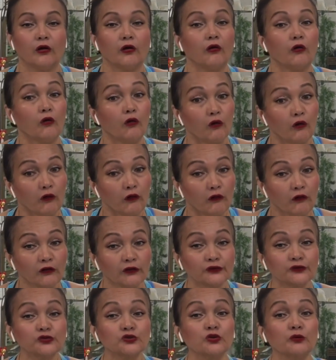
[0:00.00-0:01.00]

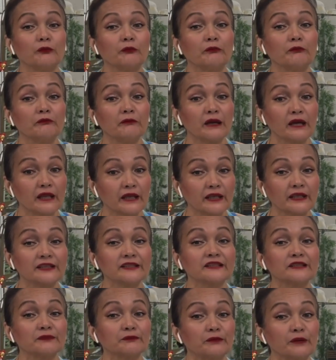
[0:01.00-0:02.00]
All traumatic
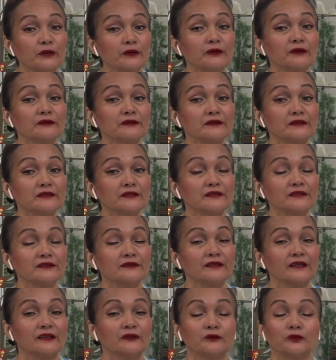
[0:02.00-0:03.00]
experiences
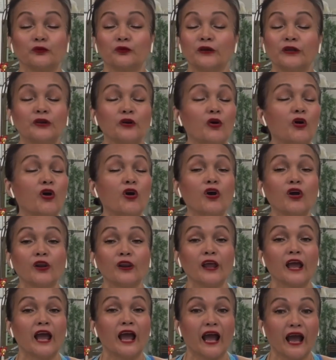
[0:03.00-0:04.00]
that we all
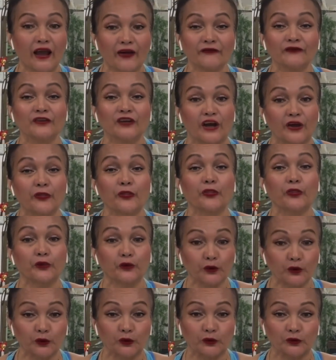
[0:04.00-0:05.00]
have gone
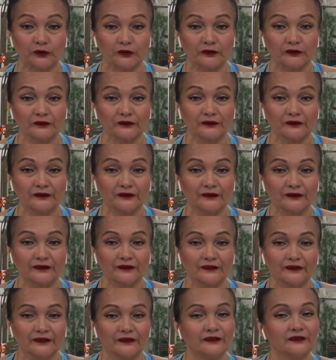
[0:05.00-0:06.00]
through,
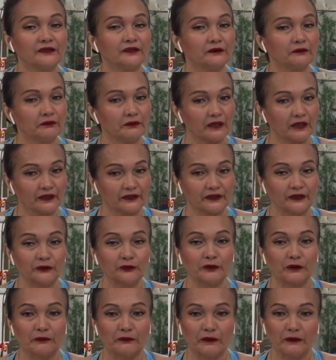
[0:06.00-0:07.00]
the body
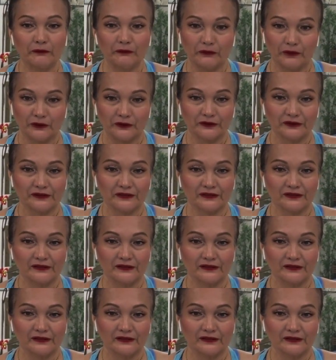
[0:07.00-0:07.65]
remembers.